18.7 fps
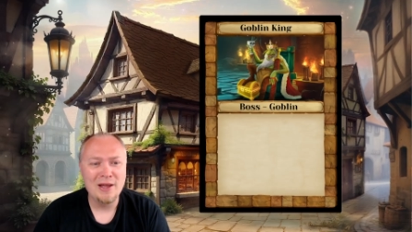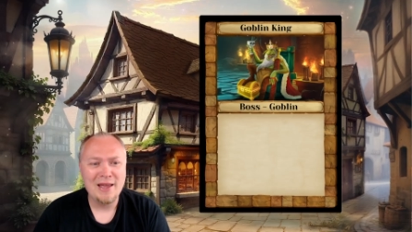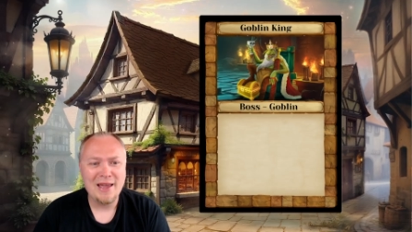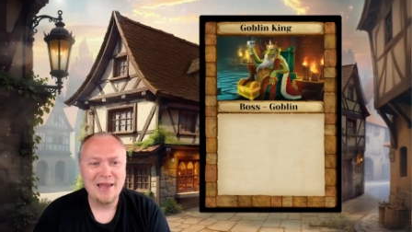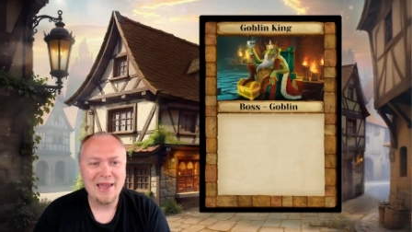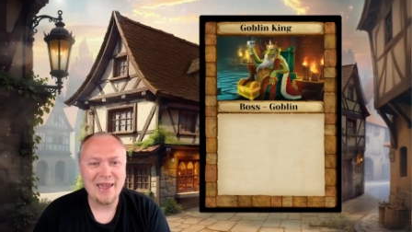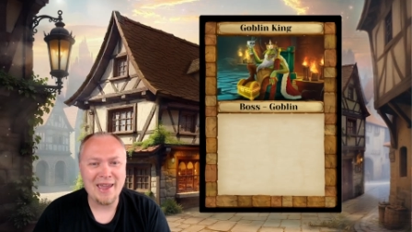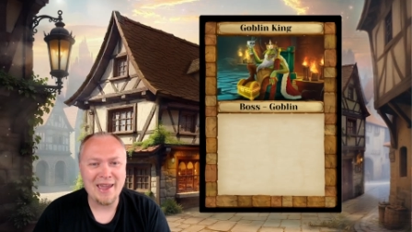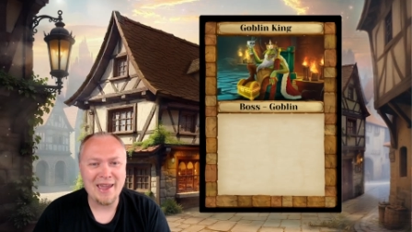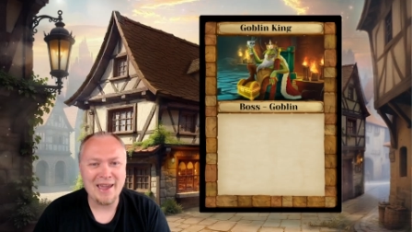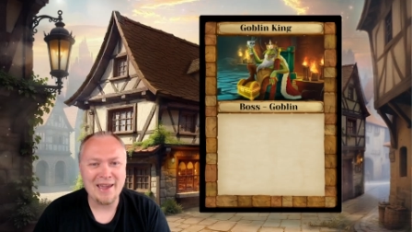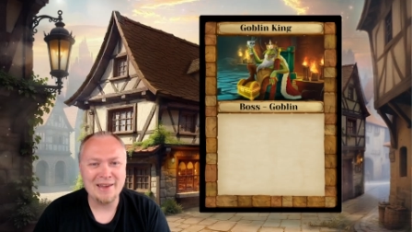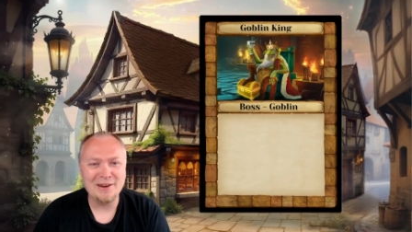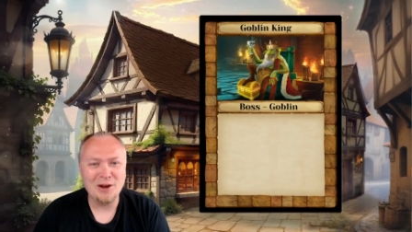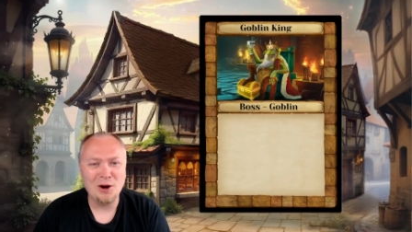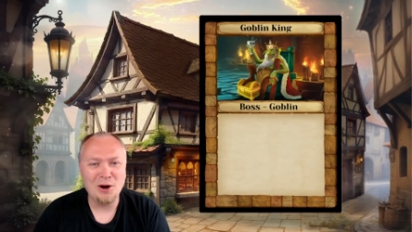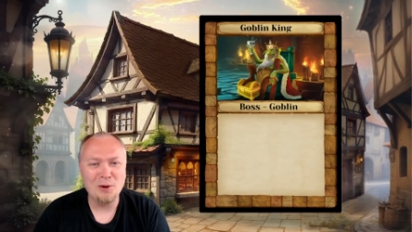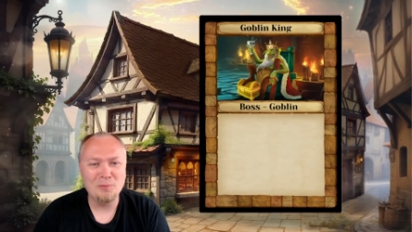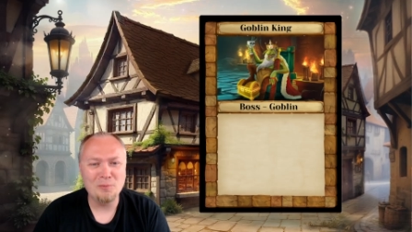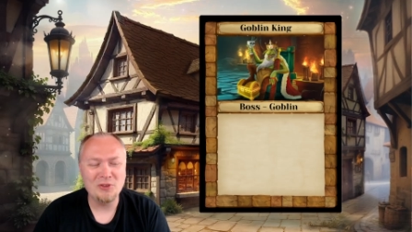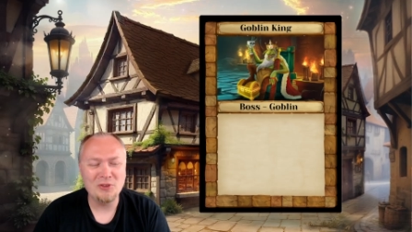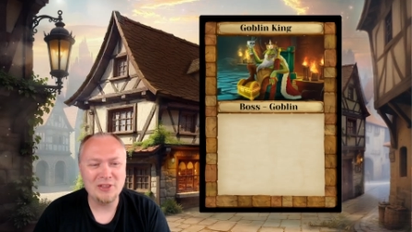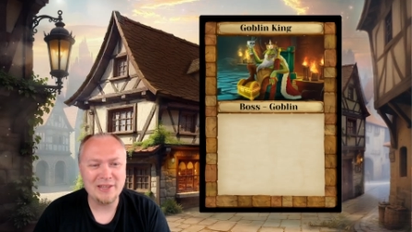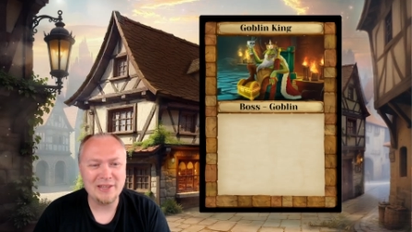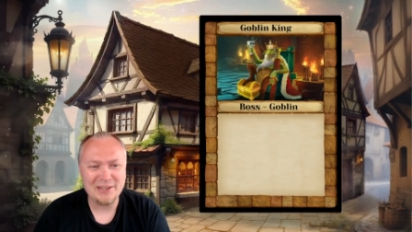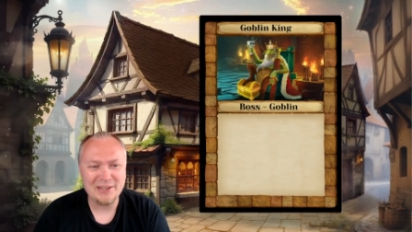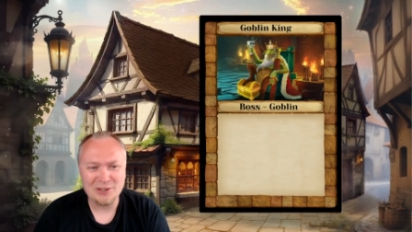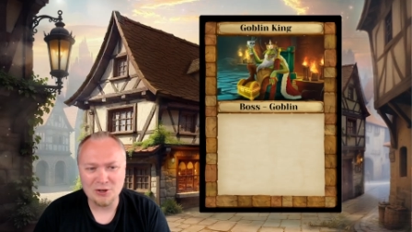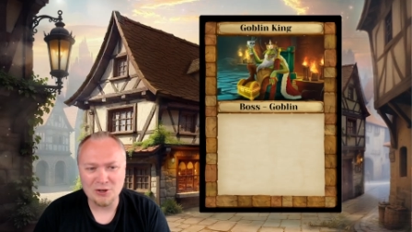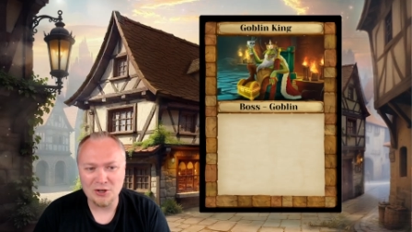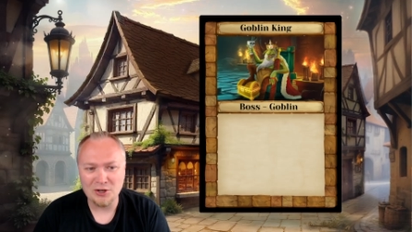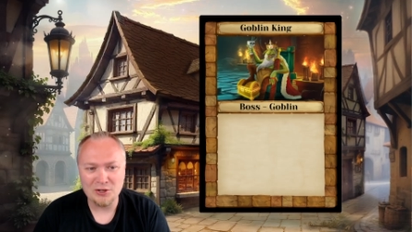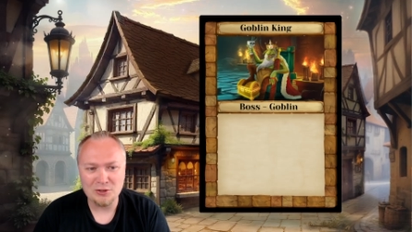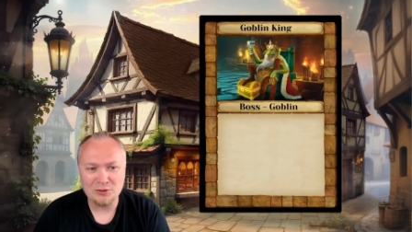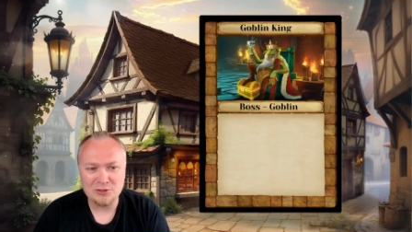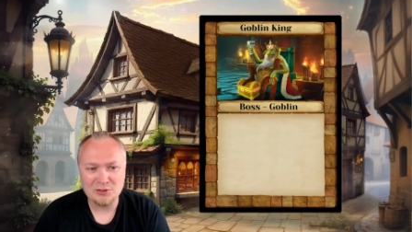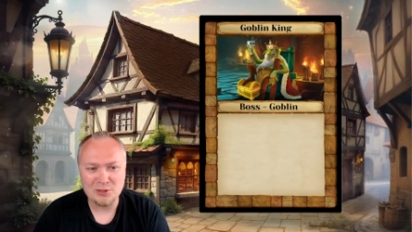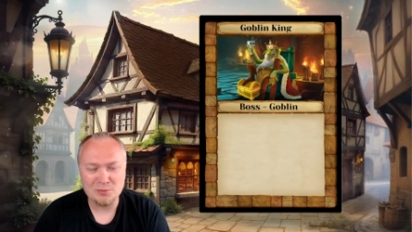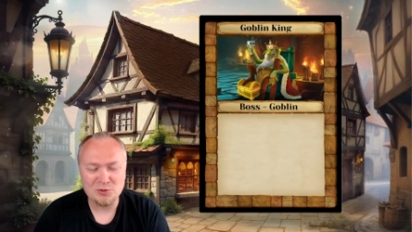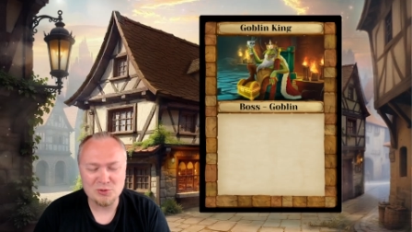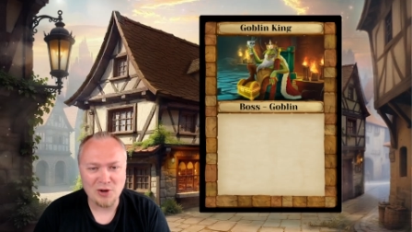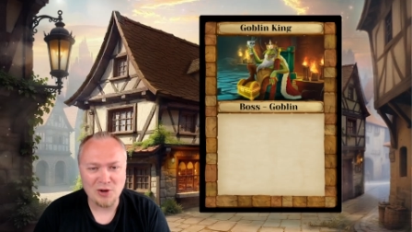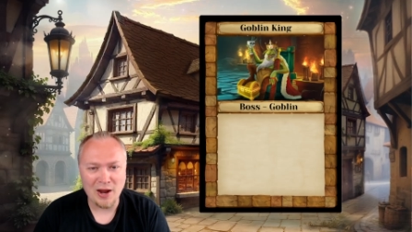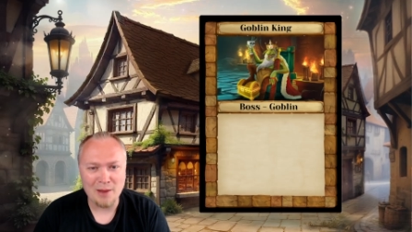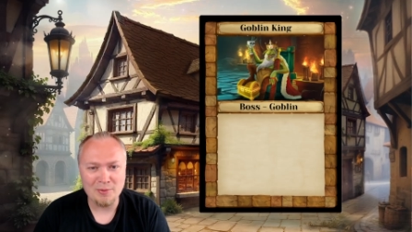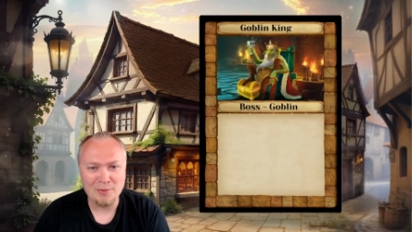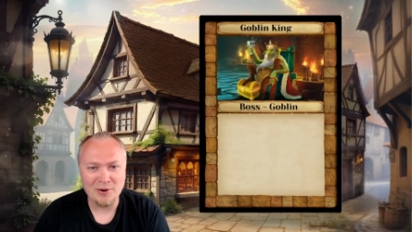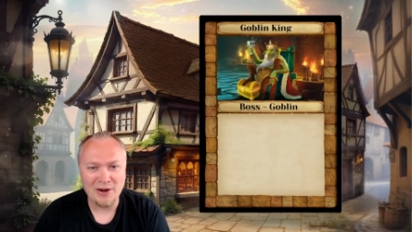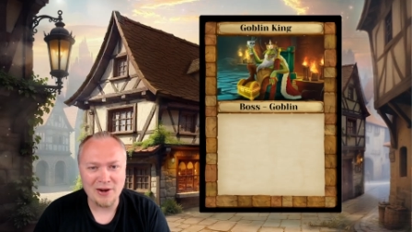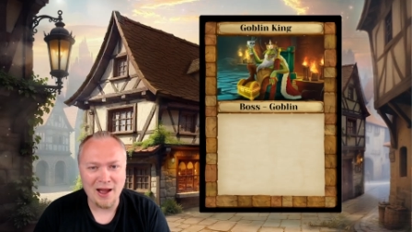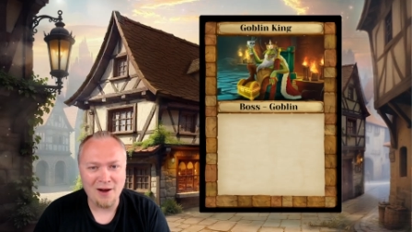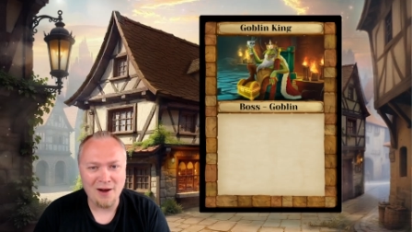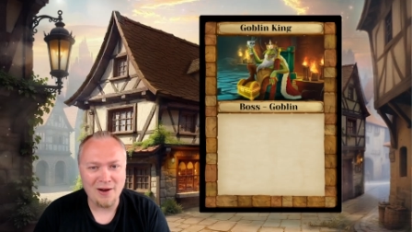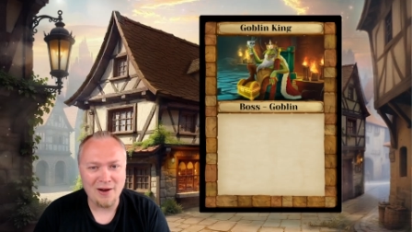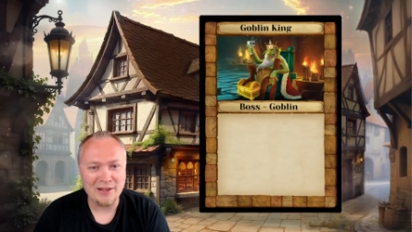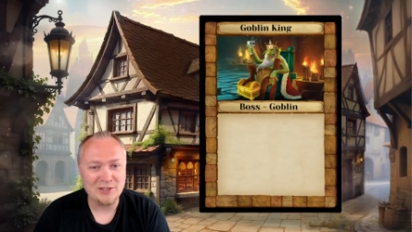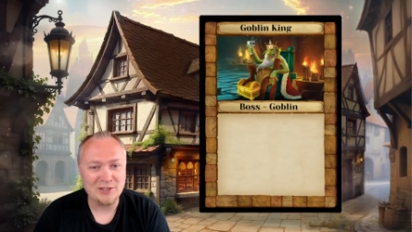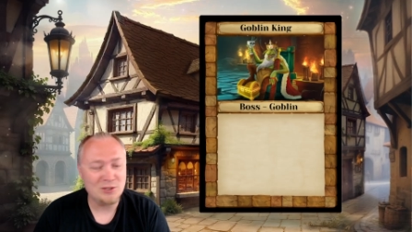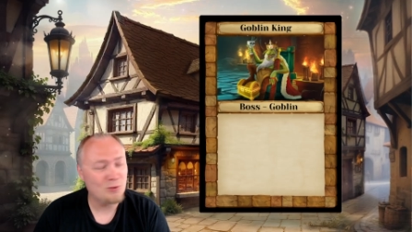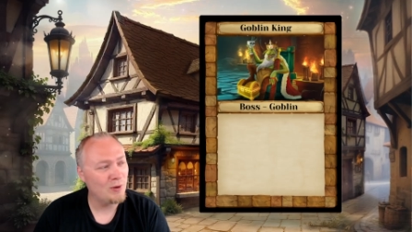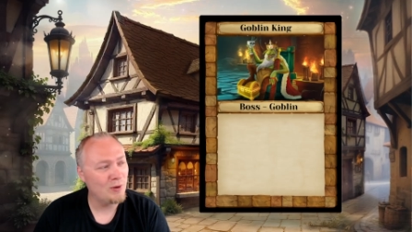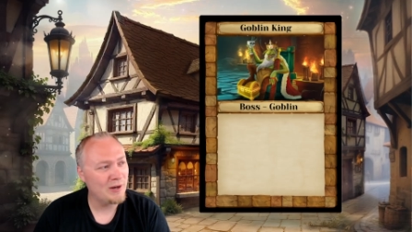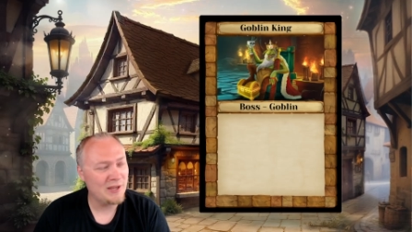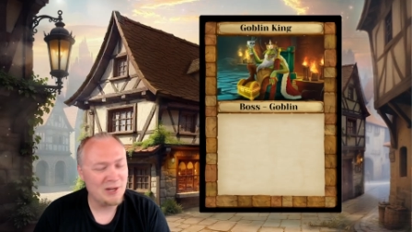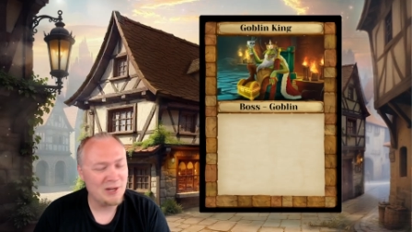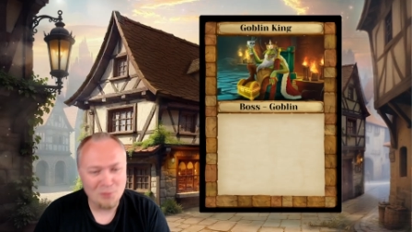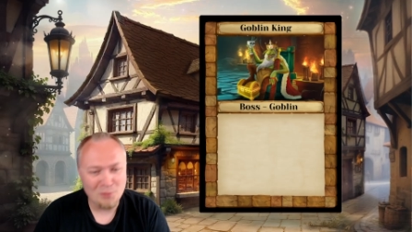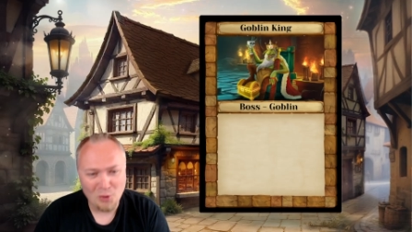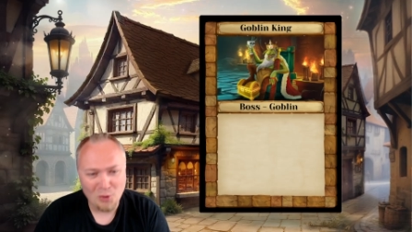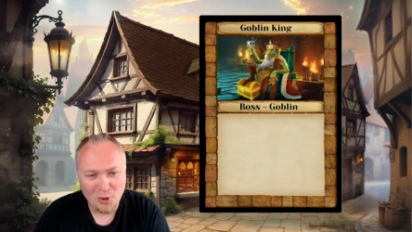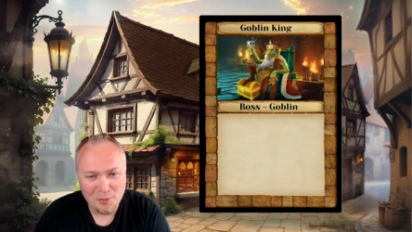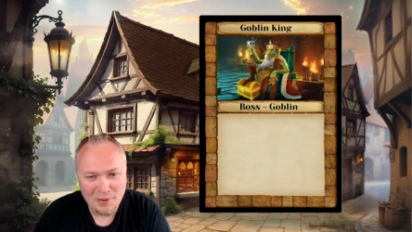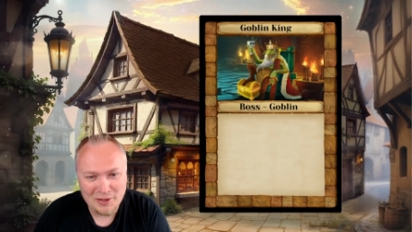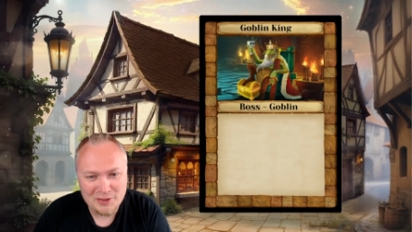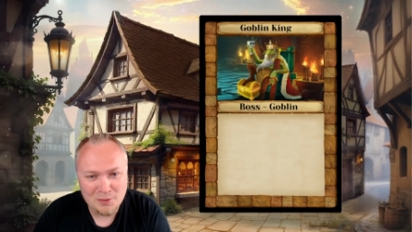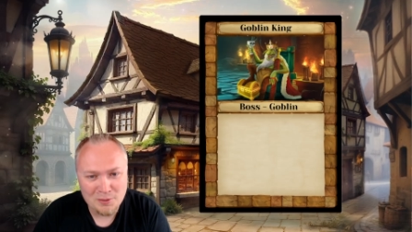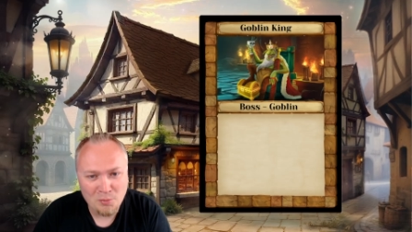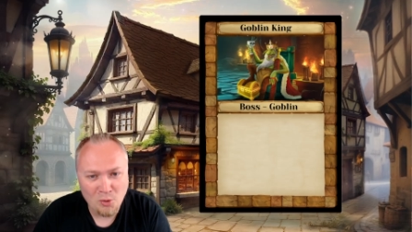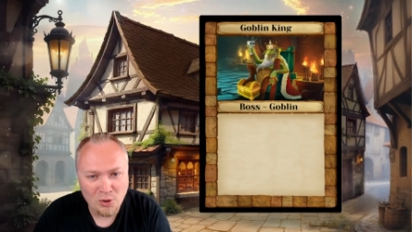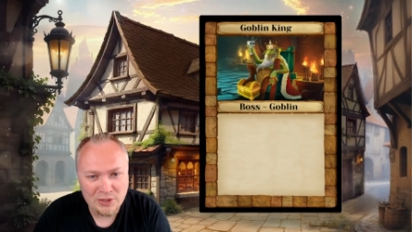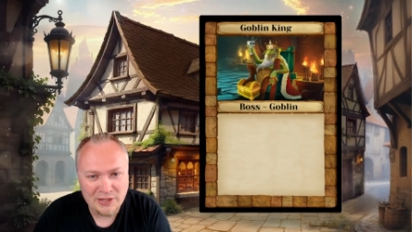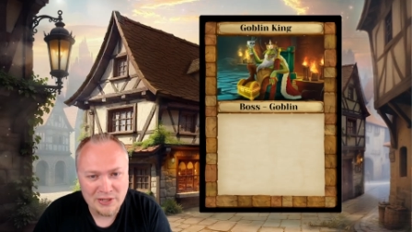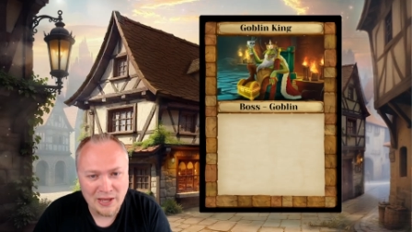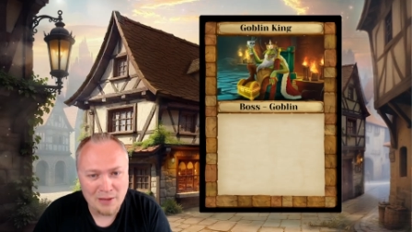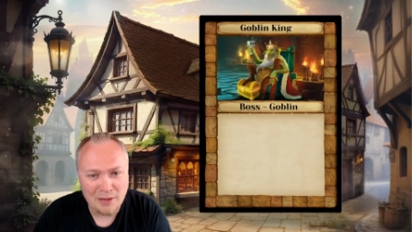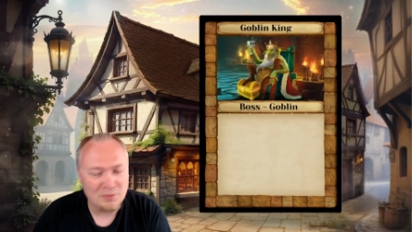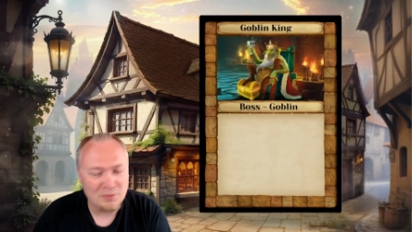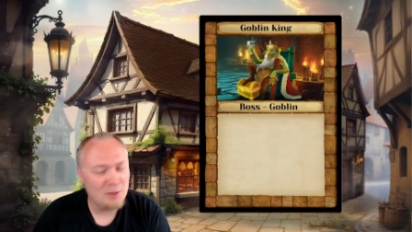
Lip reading: And hopefully you're a new subscriber now and you want to hear more about the board game.